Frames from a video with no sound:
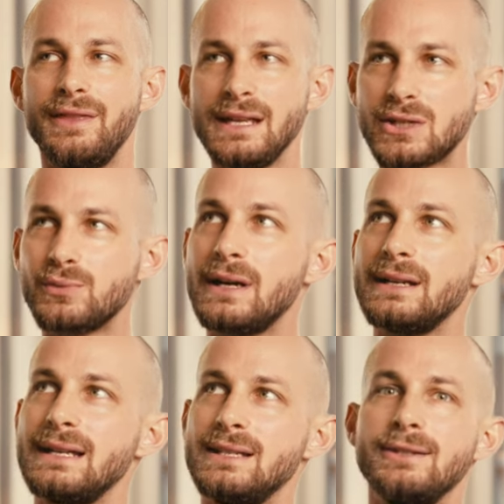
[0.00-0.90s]
This
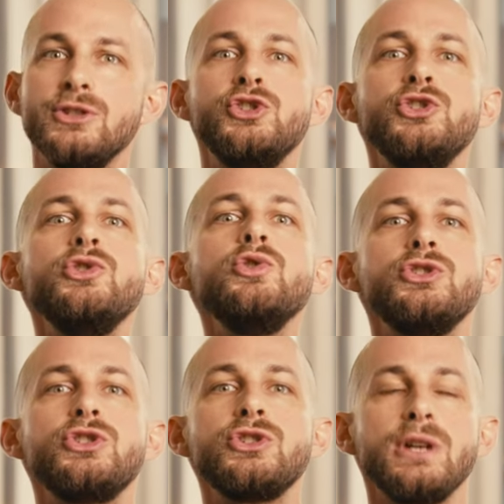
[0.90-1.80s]
one is
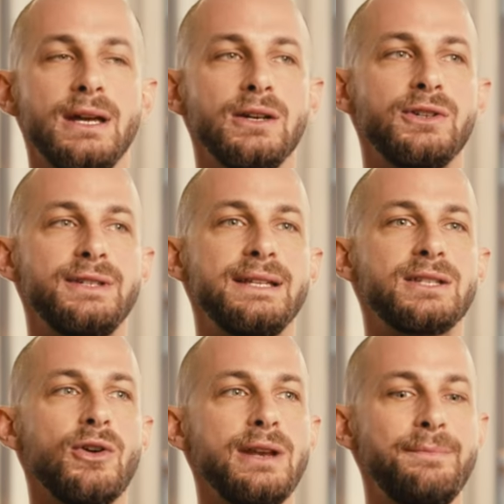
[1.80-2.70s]
huge, because
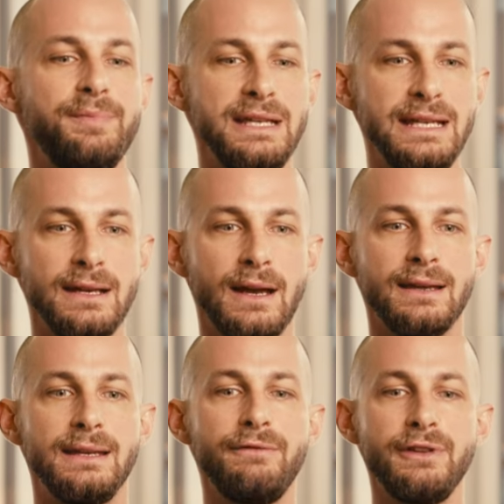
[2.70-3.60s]
it's gonna be
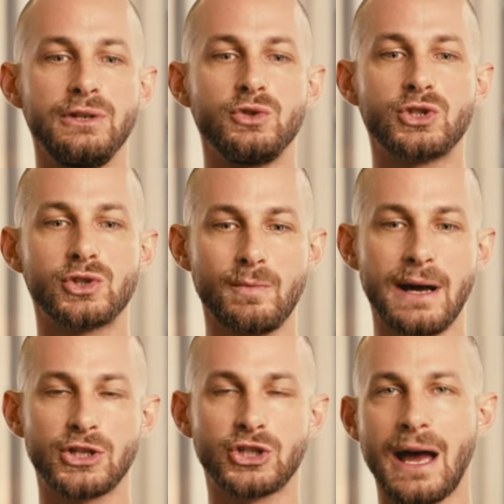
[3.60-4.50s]
giving you so
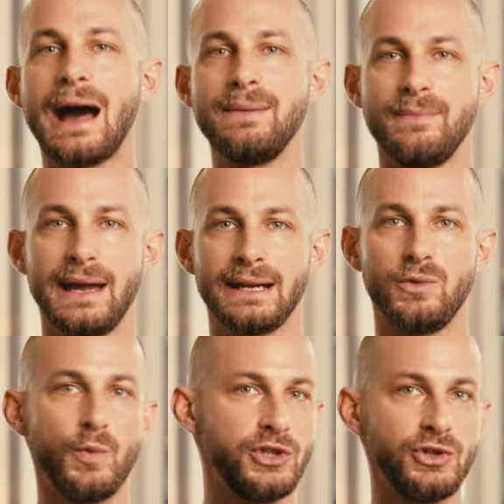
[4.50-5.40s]
much time
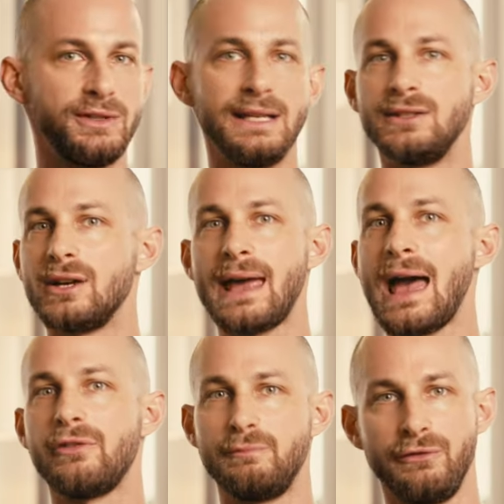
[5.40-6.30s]
back which you did not
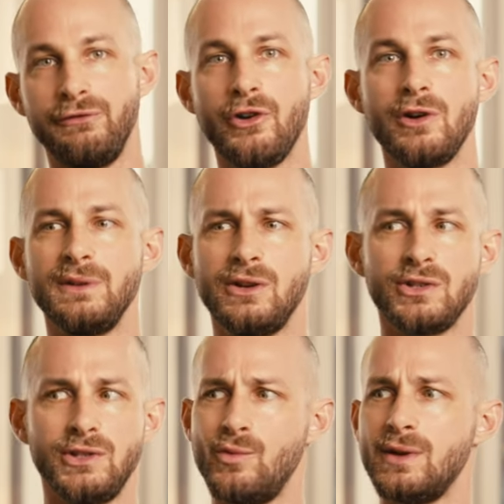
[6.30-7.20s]
have before,
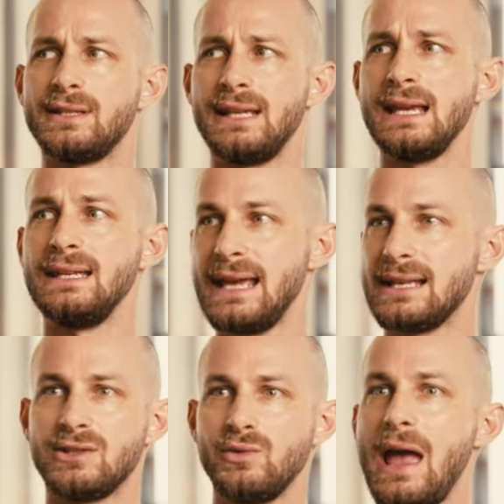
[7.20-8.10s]
because you were saying
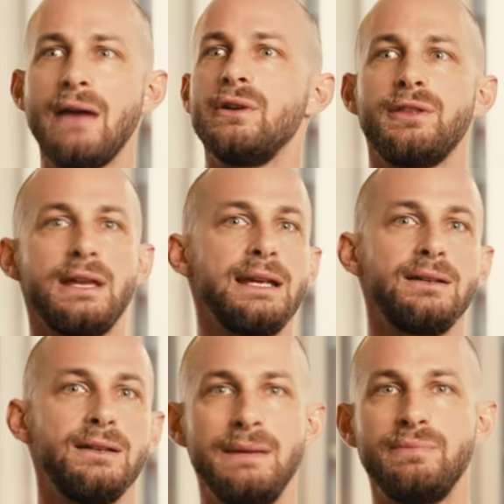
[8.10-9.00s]
yes to everything
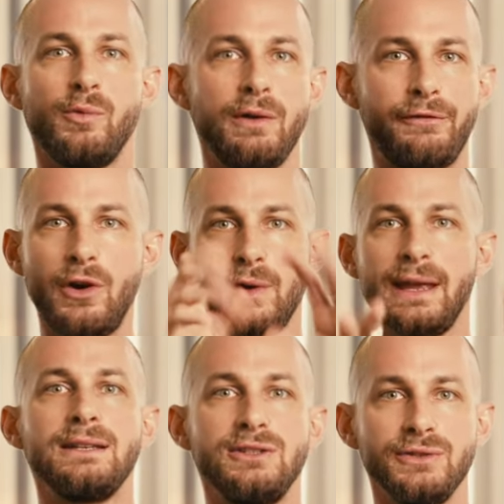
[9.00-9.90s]
people were
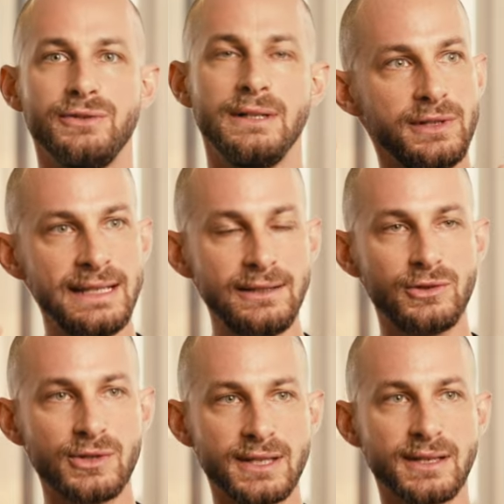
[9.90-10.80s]
throwing at you. You need
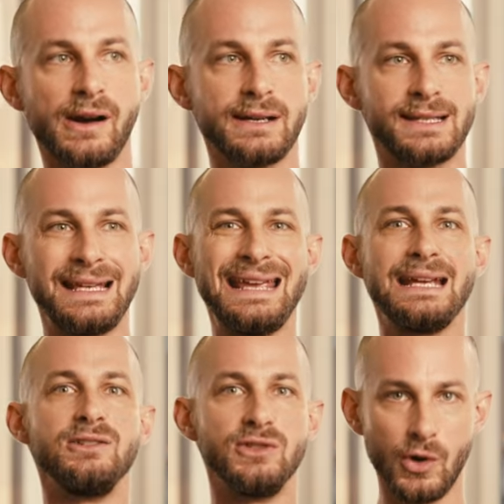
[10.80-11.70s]
to start
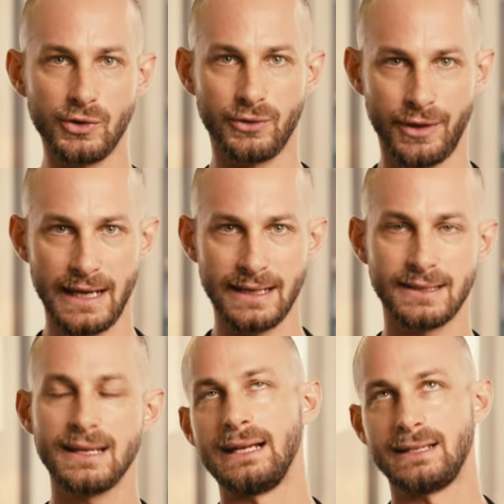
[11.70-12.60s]
saying no to
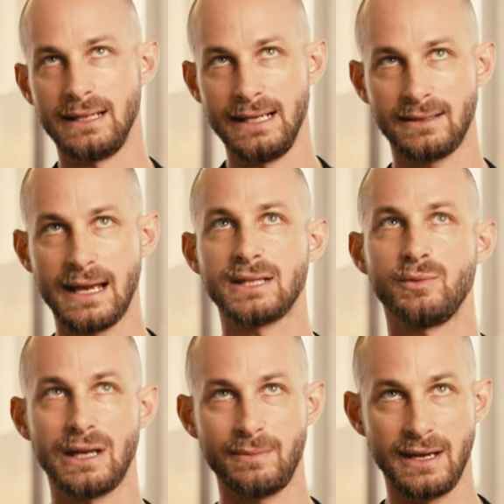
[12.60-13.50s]
things. At least that's
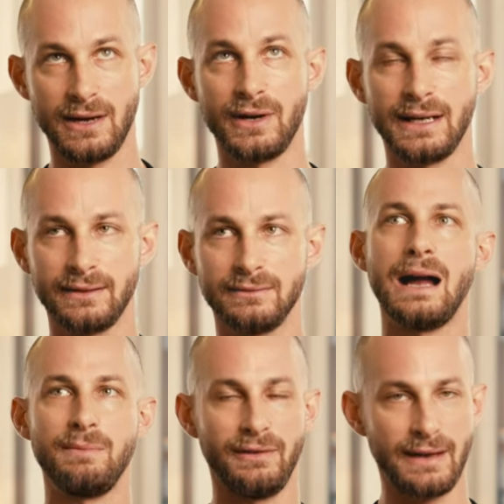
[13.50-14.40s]
what I'm hearing.
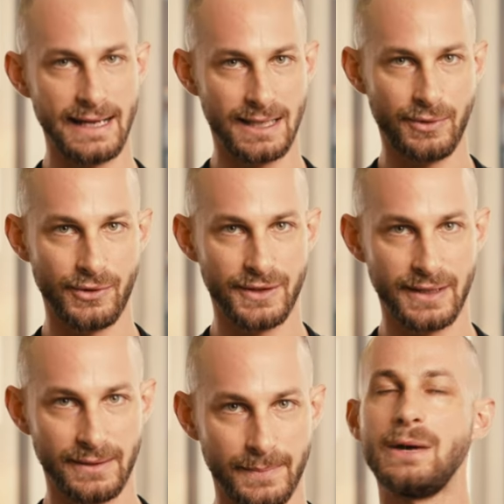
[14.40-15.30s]
I'm a nice
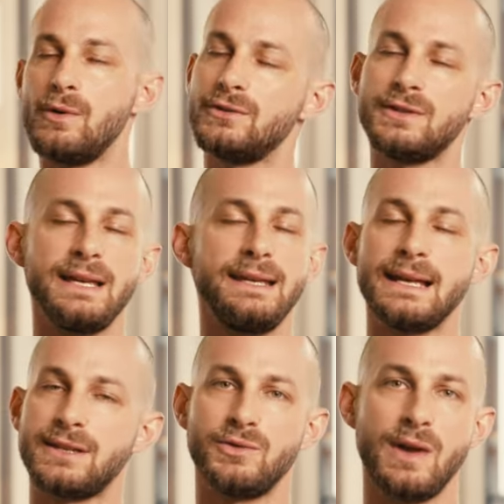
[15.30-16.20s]
person and I want to say
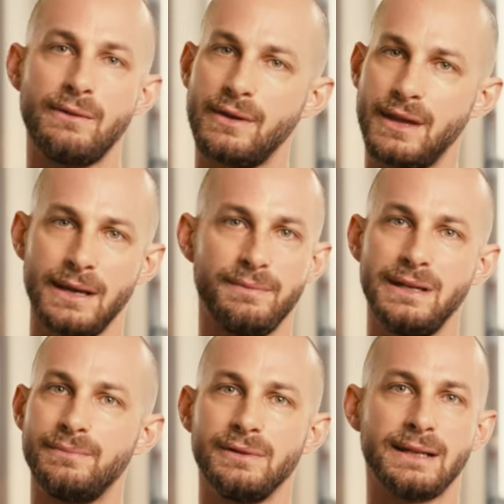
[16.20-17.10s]
yes to everything
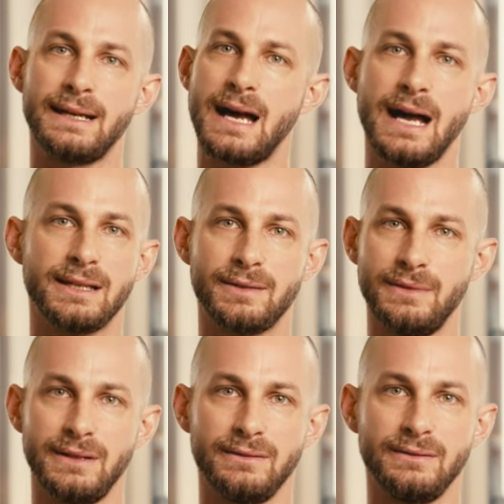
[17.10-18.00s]
people can ask me.